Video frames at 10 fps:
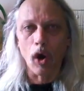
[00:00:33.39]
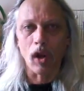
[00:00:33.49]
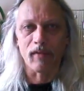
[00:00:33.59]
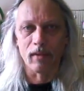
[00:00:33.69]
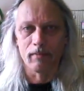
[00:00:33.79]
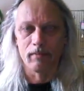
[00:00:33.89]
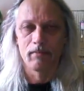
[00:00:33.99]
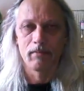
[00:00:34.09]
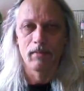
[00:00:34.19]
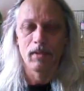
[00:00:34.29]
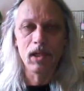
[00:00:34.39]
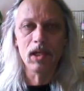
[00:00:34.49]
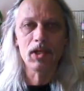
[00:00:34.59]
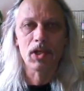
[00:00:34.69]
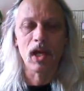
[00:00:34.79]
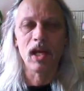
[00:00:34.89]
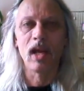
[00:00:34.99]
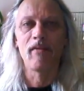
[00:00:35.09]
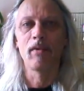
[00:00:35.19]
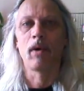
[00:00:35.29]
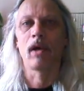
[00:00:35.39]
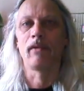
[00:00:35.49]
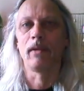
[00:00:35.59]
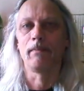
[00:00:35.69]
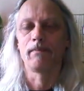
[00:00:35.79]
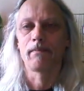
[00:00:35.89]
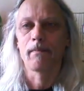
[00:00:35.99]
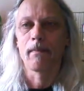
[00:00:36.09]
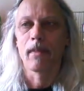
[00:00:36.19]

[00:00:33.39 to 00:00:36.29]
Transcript: All of them. Each and every one of them.